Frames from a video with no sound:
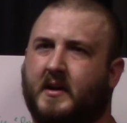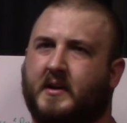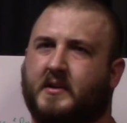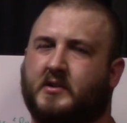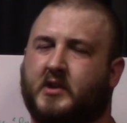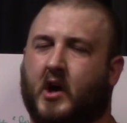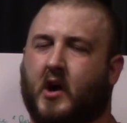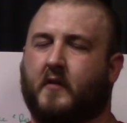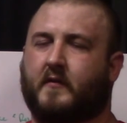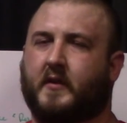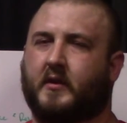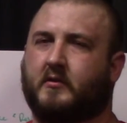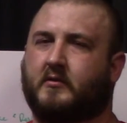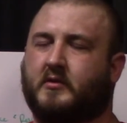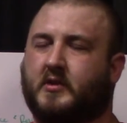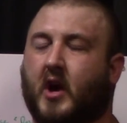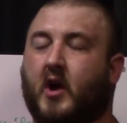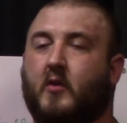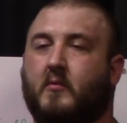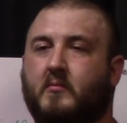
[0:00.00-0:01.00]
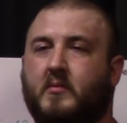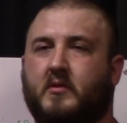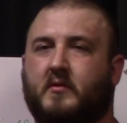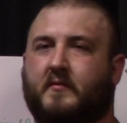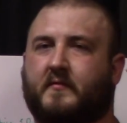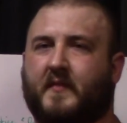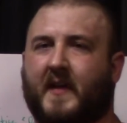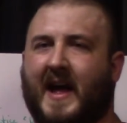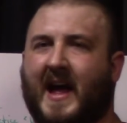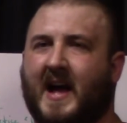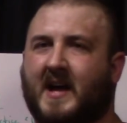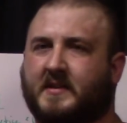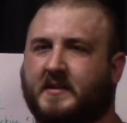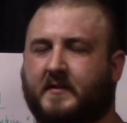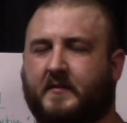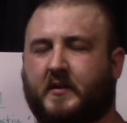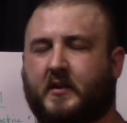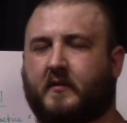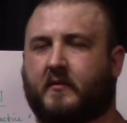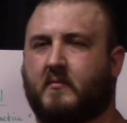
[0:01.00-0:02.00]
So if you don't move fast,
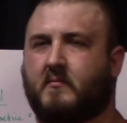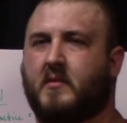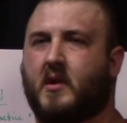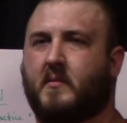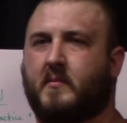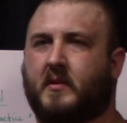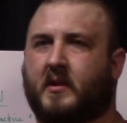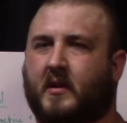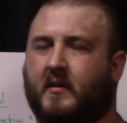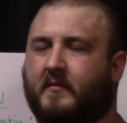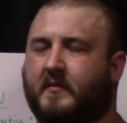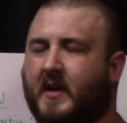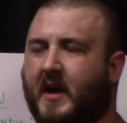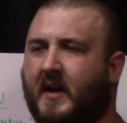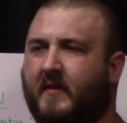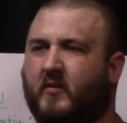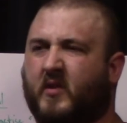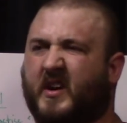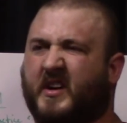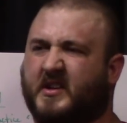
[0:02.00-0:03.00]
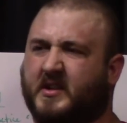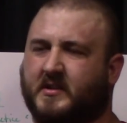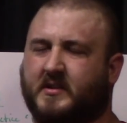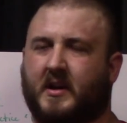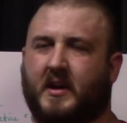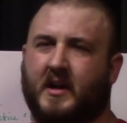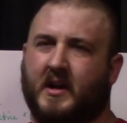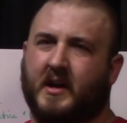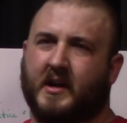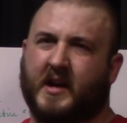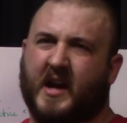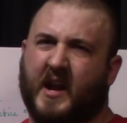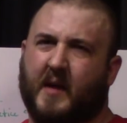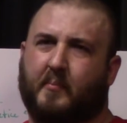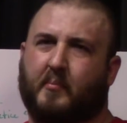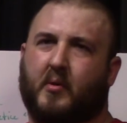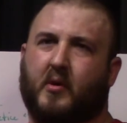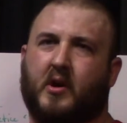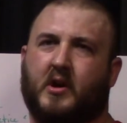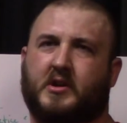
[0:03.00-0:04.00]
if you have a moment of kind of where you just kind
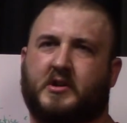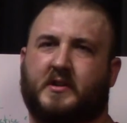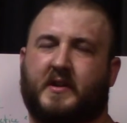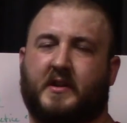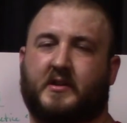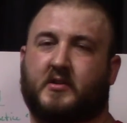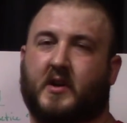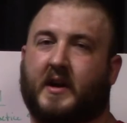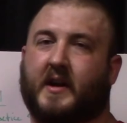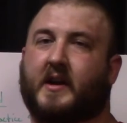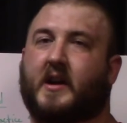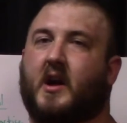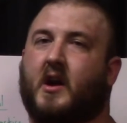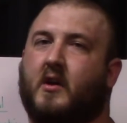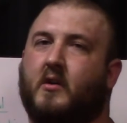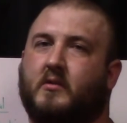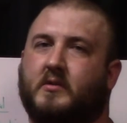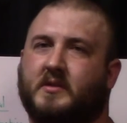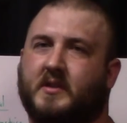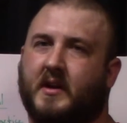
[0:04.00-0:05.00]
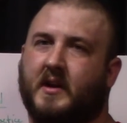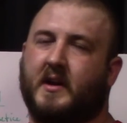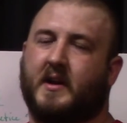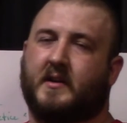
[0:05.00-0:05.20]
of push and then try to coast,